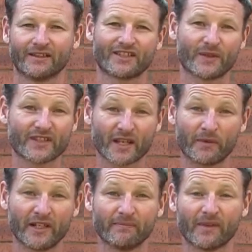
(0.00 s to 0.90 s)
So in
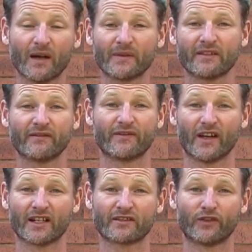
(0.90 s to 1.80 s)
summary, I would give the
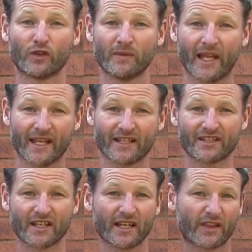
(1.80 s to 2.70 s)
Hydraform
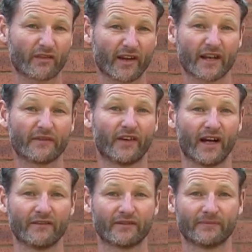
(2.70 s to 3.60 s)
leggings a 3 out of
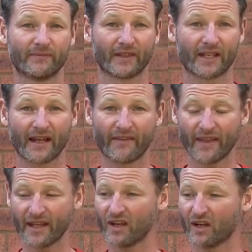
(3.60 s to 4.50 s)
5. Okay,
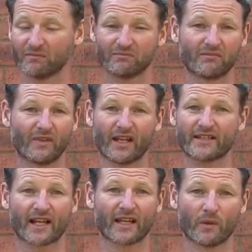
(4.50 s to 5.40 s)
they're not
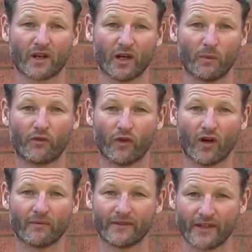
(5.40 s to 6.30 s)
exactly what I hoped
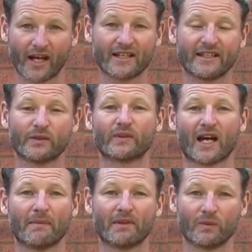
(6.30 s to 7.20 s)
for. The ideal
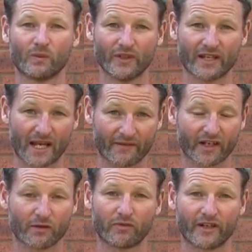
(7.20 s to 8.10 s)
garment would have a
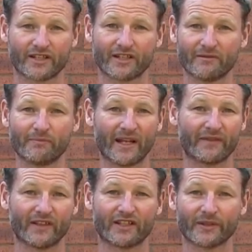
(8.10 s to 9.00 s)
compression
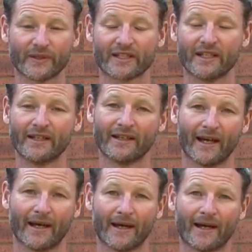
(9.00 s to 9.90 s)
benefit to it,
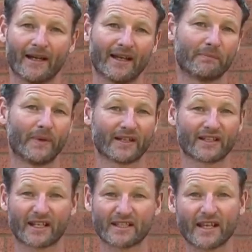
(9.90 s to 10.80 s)
but
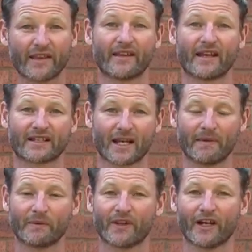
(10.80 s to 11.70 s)
I can see that that's
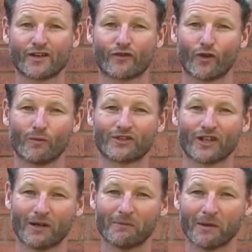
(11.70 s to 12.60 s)
coming with Hydraform,
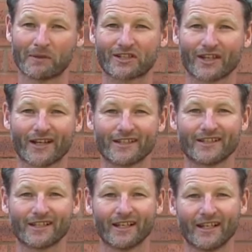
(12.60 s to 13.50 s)
so I'm excited
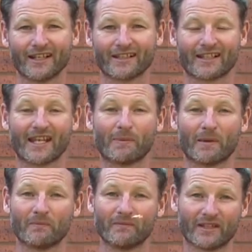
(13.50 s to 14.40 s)
to keep
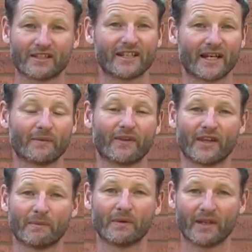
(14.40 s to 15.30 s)
up to date with
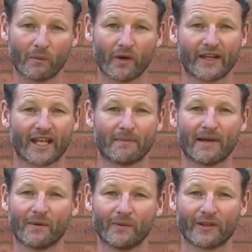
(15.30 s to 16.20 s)
them and what they come
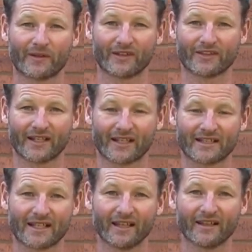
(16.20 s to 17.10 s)
out with, because I can
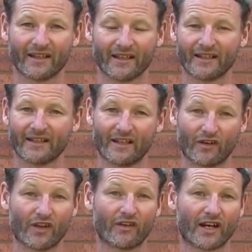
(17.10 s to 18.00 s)
tell that they're
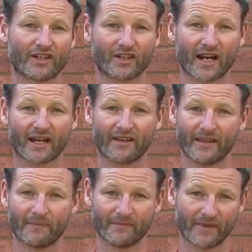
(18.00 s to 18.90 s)
on the right track and
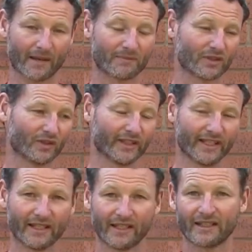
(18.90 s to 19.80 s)
they're
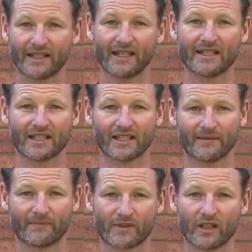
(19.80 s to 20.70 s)
absolutely keen to
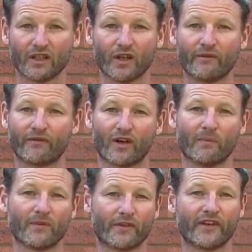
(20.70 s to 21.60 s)
learn
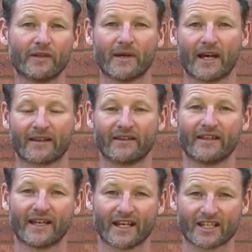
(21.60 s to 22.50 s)
from the feedback that
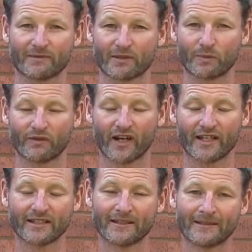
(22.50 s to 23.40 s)
their customers provide.